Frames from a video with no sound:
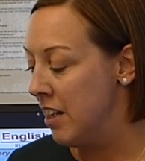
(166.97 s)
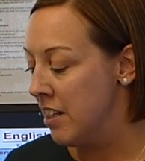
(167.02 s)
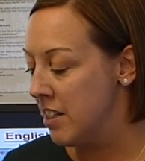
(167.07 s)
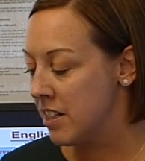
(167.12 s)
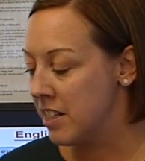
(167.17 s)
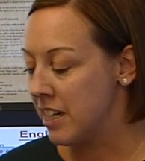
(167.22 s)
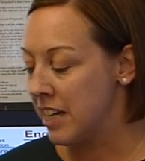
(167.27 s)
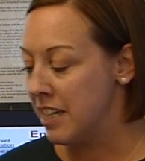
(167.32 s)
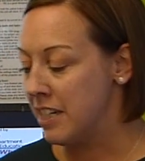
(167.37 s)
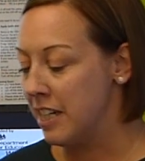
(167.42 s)

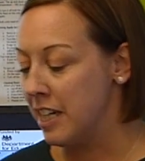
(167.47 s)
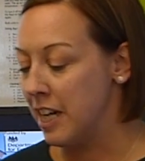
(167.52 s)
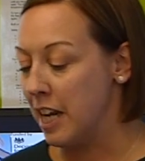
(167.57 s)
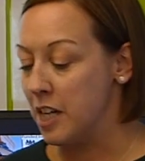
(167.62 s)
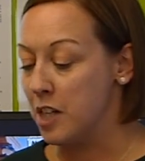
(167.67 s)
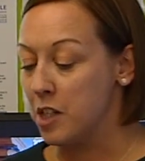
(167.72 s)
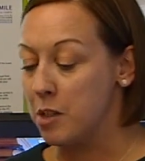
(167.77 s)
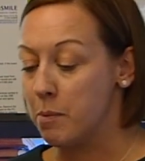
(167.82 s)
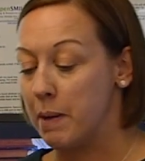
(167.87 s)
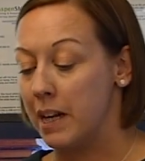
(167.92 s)
stating that
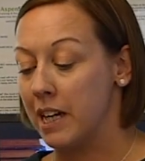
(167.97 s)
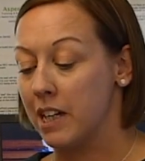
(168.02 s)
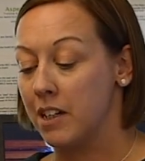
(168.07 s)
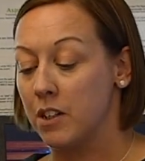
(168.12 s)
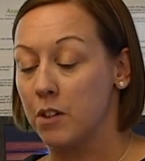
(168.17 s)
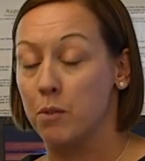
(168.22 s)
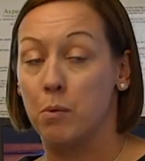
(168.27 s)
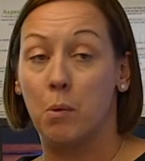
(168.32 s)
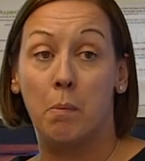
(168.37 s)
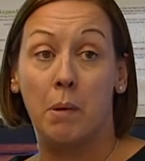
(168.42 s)

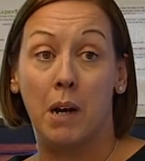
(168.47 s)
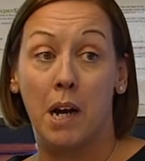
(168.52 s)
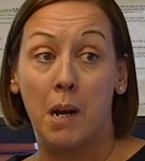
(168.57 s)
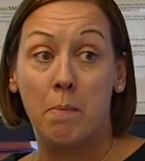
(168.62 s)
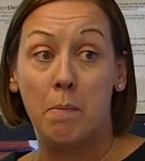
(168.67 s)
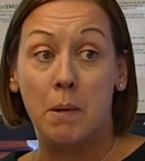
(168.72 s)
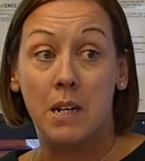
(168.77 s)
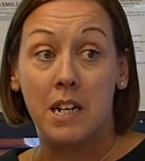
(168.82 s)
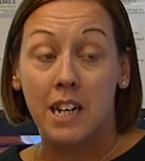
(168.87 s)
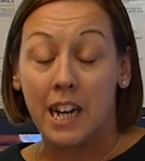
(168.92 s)
inspectors will pay
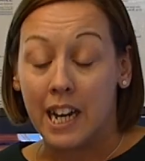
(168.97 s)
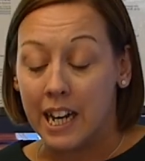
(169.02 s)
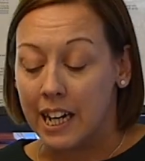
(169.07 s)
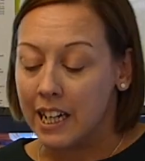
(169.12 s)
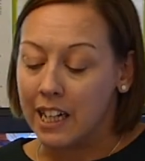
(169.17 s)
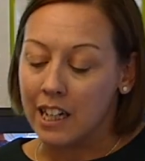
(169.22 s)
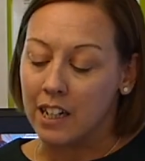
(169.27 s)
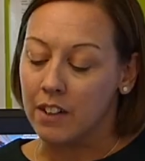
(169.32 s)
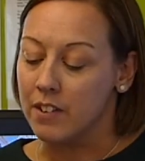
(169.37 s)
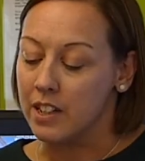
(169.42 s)

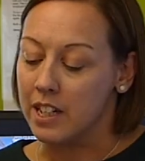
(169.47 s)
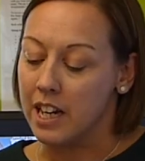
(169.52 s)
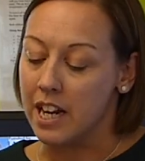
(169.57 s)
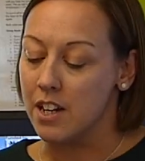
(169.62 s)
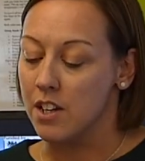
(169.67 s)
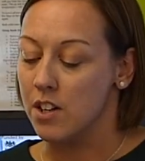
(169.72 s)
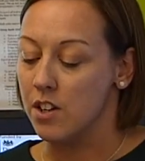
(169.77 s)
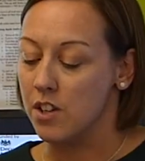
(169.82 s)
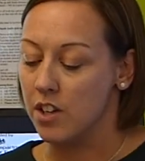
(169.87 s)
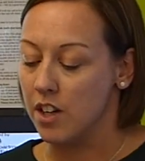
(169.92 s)
particular
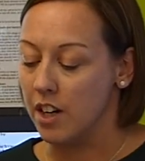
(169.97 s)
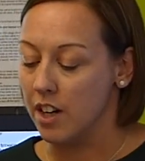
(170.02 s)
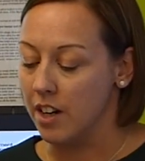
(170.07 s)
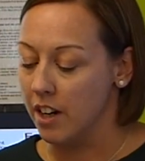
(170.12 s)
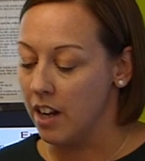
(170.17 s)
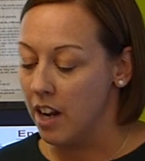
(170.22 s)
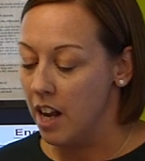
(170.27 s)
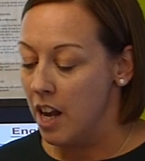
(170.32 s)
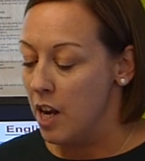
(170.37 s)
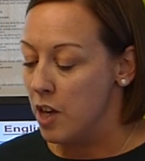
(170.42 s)

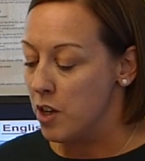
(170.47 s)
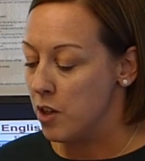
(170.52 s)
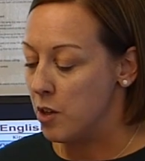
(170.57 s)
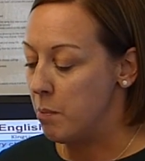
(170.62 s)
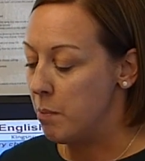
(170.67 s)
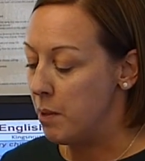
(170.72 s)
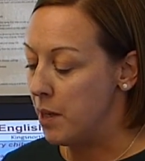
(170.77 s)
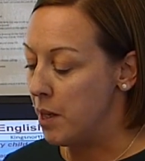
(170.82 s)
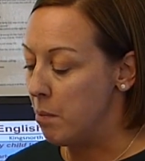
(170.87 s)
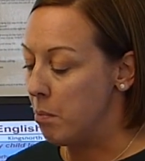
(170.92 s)
attention
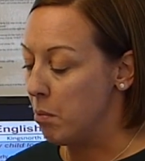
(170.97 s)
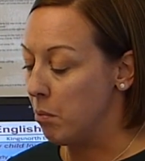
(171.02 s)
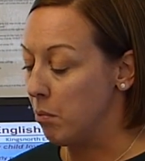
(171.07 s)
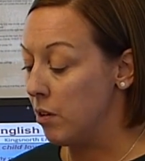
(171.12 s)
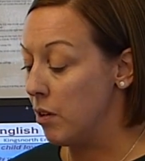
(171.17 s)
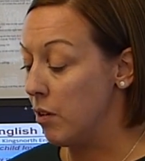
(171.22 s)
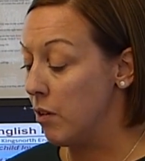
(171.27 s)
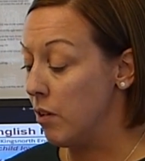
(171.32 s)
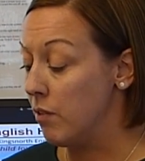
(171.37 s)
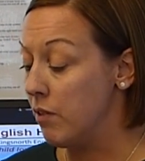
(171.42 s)
to
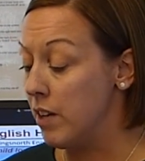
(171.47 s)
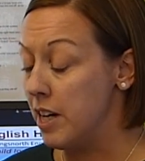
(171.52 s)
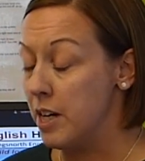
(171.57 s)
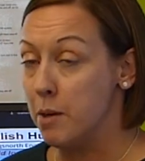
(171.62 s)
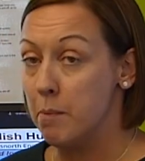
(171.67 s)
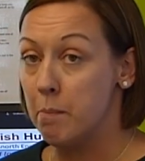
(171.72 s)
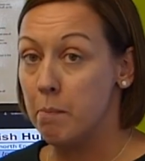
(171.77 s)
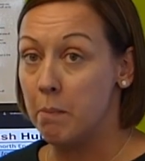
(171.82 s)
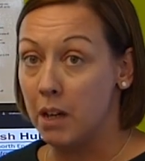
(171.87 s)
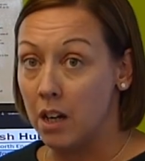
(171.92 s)
pupils who are
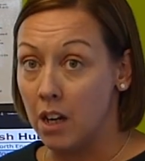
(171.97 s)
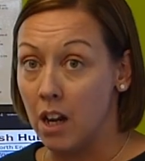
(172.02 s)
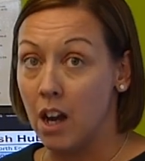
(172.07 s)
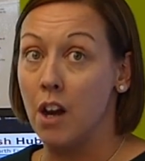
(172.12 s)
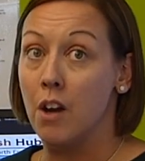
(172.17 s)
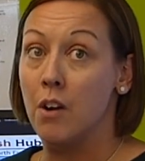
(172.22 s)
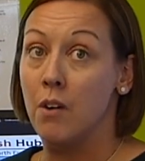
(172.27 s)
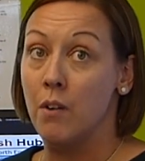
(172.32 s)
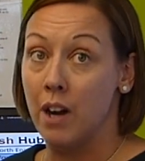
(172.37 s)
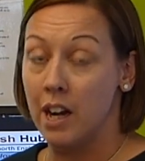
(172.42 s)
reading
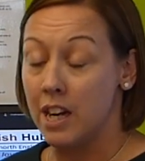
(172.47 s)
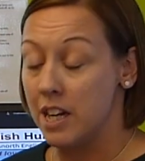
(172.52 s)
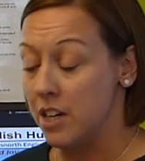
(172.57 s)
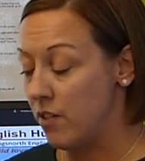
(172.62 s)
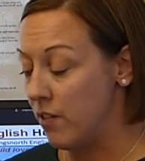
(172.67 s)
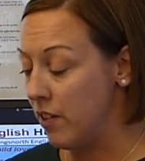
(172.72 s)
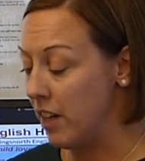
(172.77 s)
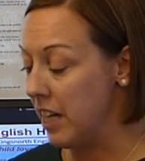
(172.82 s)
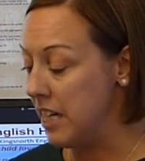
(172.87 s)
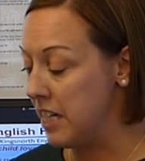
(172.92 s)
below
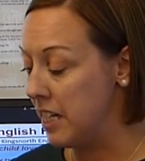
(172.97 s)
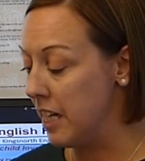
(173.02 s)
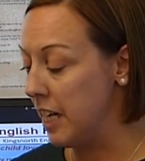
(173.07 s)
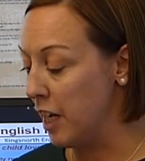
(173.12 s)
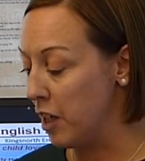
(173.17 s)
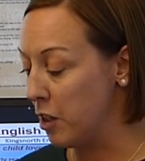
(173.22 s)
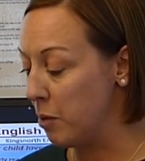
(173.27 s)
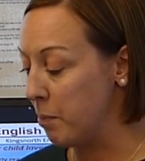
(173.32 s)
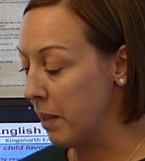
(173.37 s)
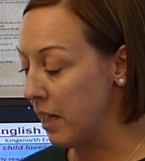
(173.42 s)
age-related
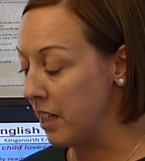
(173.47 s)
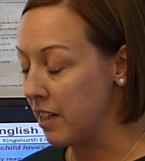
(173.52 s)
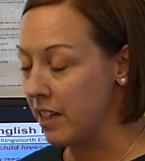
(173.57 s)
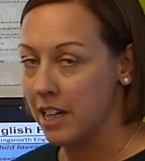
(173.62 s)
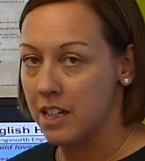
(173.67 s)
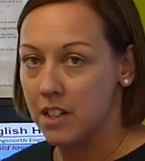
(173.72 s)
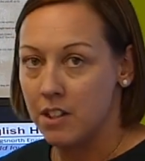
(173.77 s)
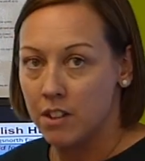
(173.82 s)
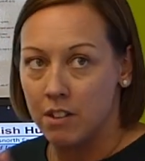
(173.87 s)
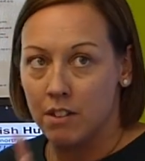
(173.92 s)

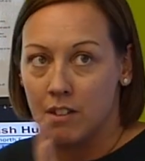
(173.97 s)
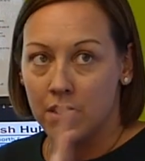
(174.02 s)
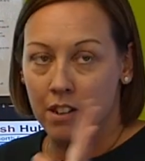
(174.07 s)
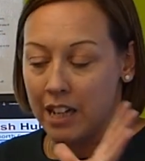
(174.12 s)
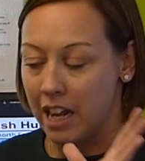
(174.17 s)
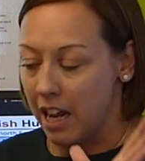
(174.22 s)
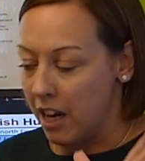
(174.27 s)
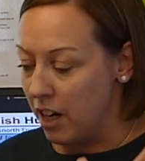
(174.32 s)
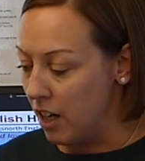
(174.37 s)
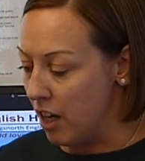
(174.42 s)
expectations, so
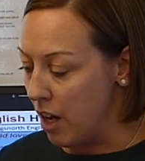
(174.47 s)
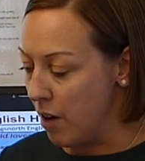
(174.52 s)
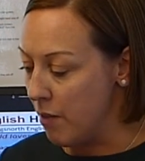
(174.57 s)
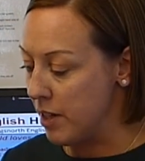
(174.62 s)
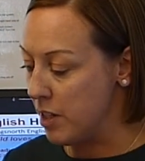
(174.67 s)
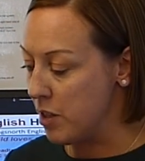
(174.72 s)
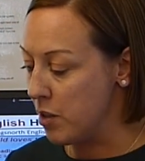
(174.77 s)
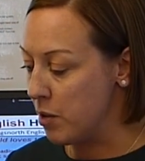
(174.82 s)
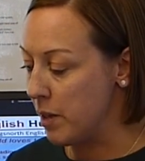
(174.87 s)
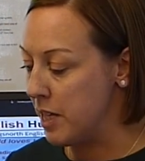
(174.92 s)
that
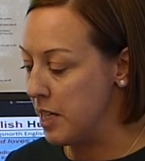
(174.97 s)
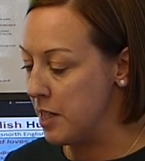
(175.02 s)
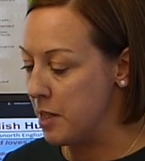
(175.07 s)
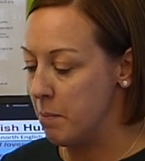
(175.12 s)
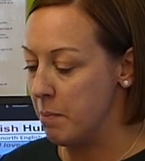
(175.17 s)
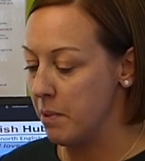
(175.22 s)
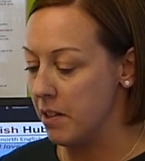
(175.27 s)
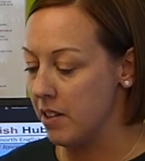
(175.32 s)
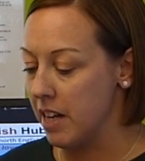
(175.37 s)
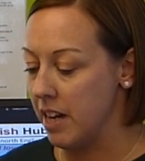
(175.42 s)
lowest
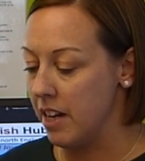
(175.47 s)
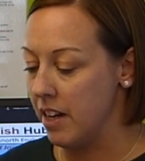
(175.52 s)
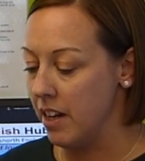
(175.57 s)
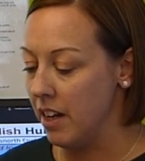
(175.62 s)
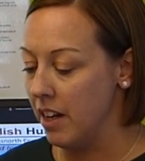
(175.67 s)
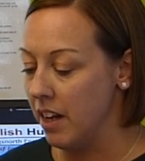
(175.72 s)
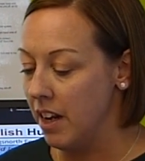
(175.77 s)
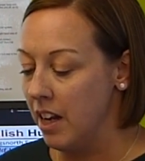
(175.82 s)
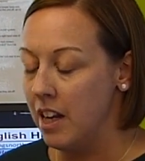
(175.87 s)
20%,